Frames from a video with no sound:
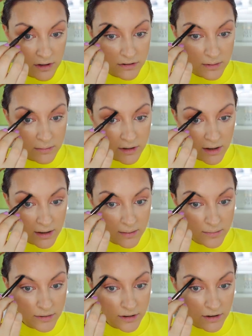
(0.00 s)

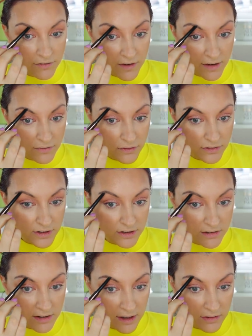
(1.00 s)
sometimes, you know, five or
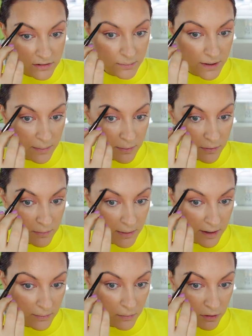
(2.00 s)
six thousand people
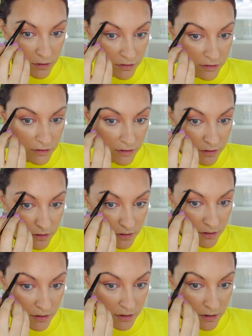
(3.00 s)
might watch
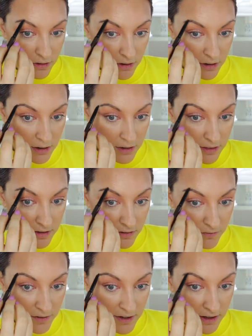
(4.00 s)

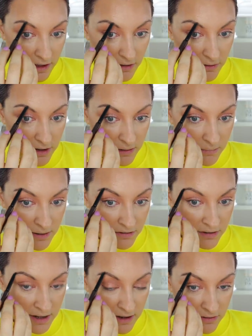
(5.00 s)
this video, and
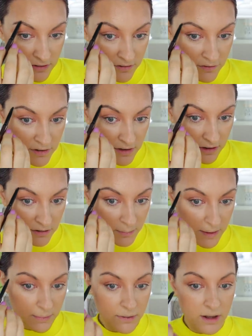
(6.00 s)
imagine how different those
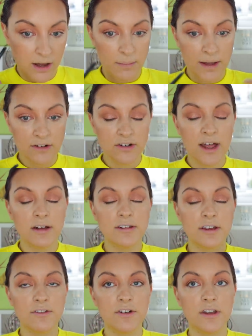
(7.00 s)
people are. Imagine how
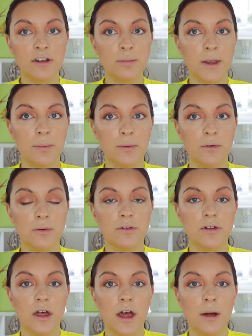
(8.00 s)
different those
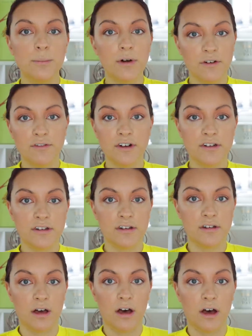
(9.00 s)
people's
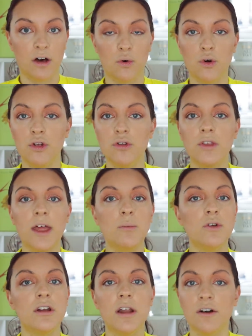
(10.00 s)
preferences are, or who they
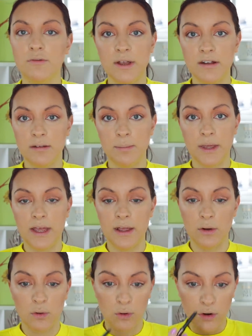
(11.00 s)
would love me to
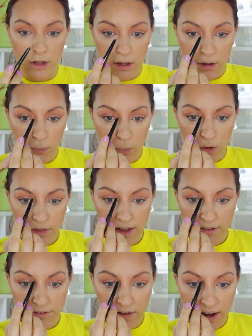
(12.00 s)
be, or what
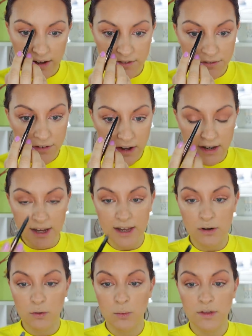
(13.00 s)
they find
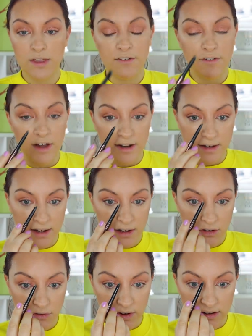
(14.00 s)
funny, or what they find
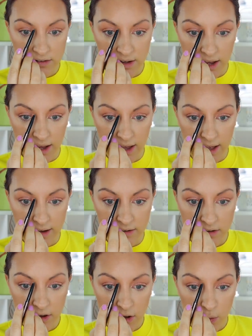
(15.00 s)
interesting,
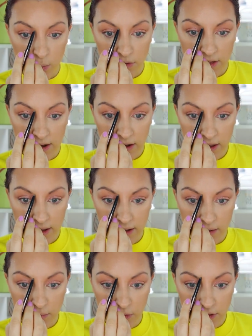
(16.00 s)
and what they
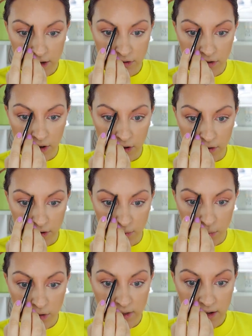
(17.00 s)
like and what they don't,
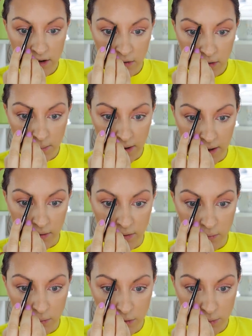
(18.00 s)
and what they know about,
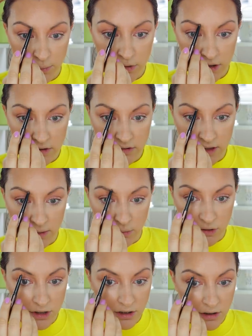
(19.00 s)
and the products they
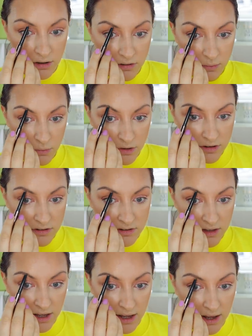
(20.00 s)
want to use and want to
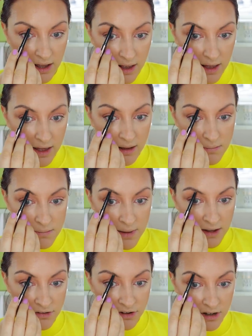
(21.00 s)
see.
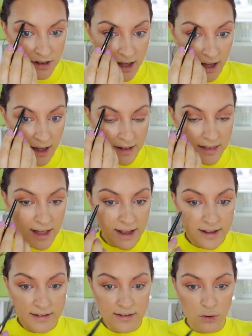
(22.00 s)
Imagine that, and
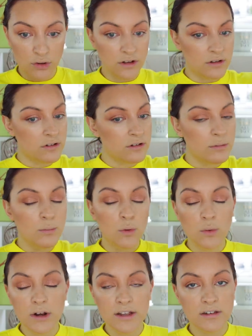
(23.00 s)
that is on the
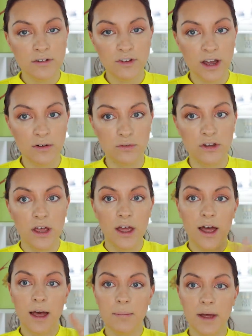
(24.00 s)
smallest of channels.
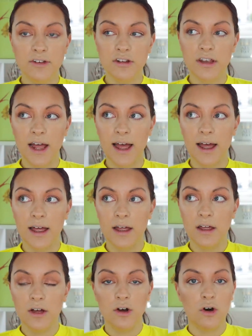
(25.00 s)
Imagine that
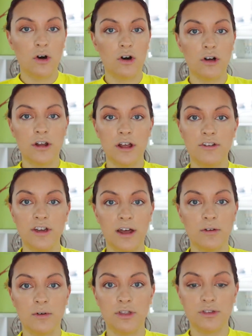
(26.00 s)
on a
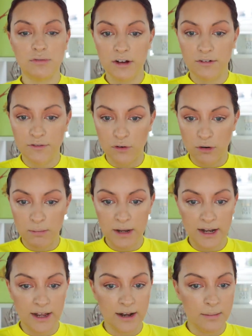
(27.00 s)
channel of three or four
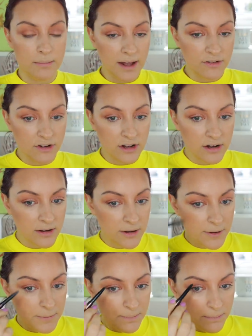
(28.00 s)
million. Imagine
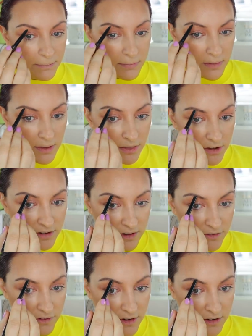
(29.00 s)
the
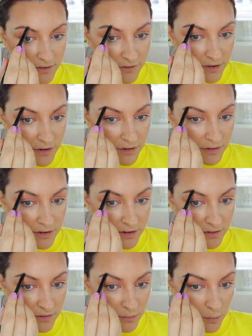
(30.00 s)
different views, the
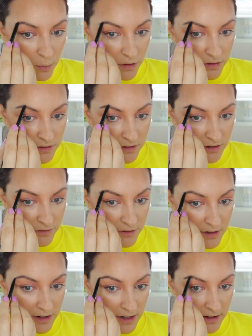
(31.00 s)
different wants, the
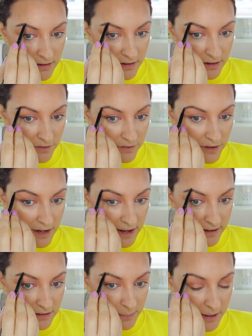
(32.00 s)
different needs, the different
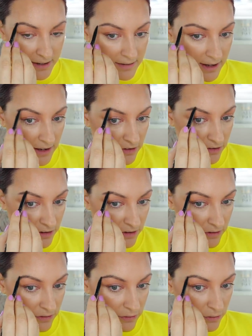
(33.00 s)

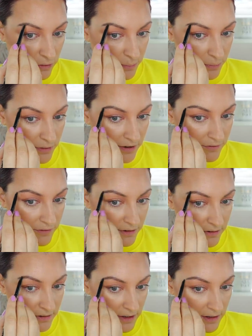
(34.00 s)
expectations or
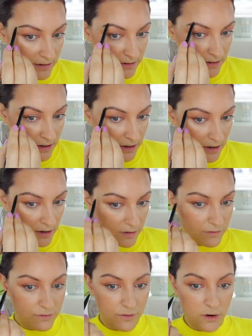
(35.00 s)
preferences
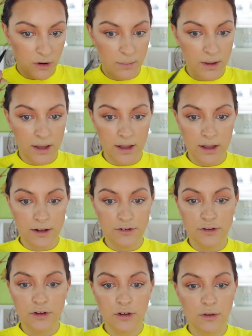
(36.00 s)
from
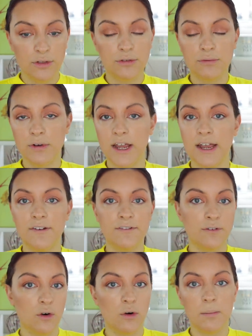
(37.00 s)
two, three,
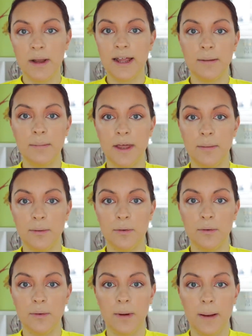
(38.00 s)
four million
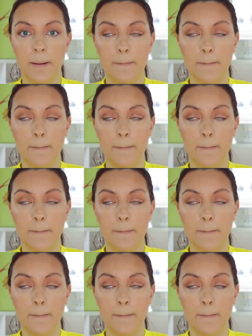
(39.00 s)
people.